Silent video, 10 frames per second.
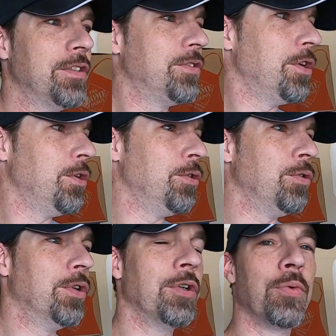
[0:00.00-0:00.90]

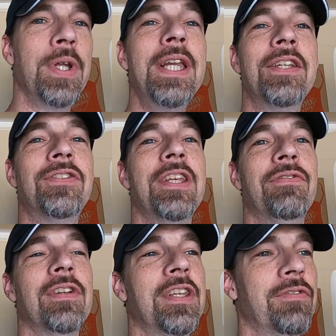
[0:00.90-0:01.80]
So we need to see
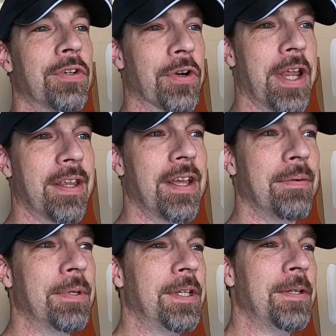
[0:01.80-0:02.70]
if it'll even crank up.